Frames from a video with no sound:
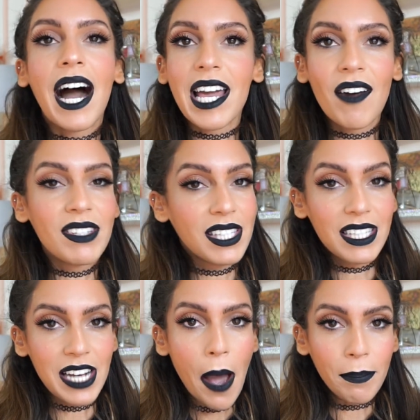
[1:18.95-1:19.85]
I obviously
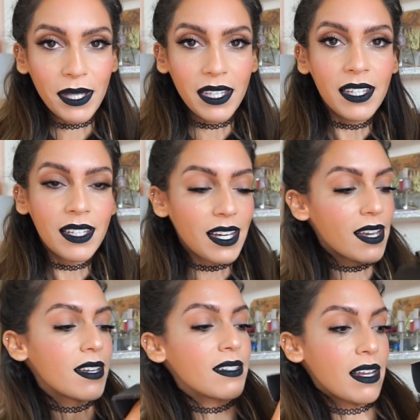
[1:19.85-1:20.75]
did not peek
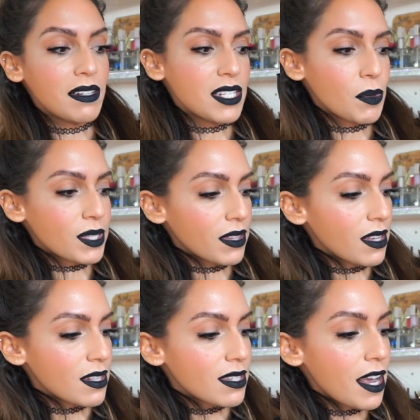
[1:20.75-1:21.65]
and I didn't see what's on
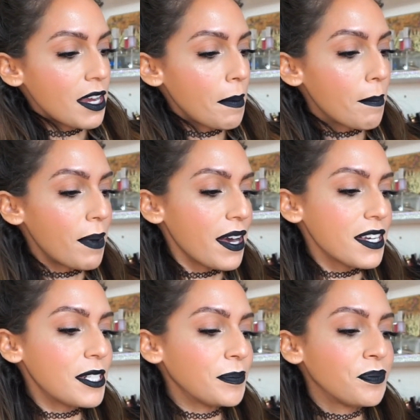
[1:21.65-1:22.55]
the inside
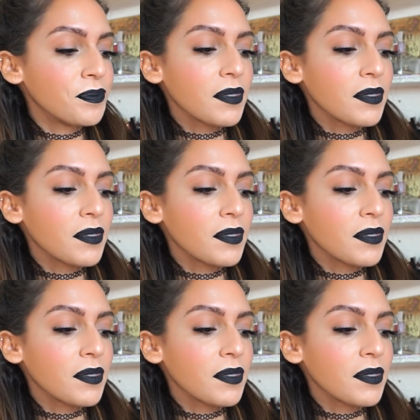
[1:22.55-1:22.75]
but